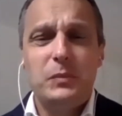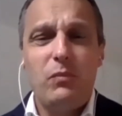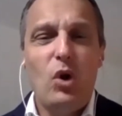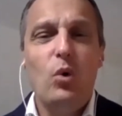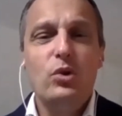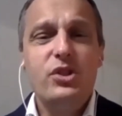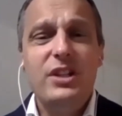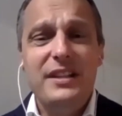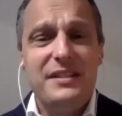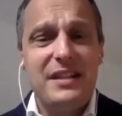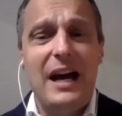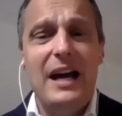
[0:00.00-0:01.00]
Also, the
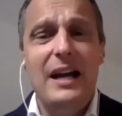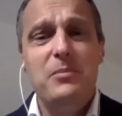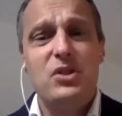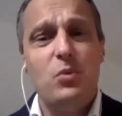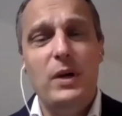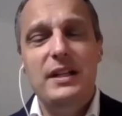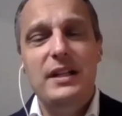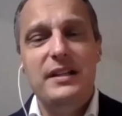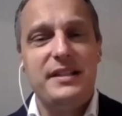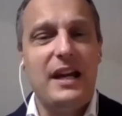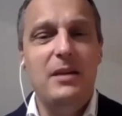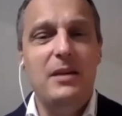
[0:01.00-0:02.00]
times when the
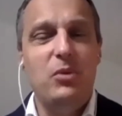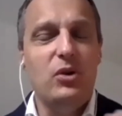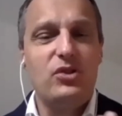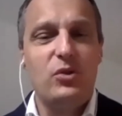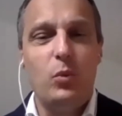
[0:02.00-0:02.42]
Sibos,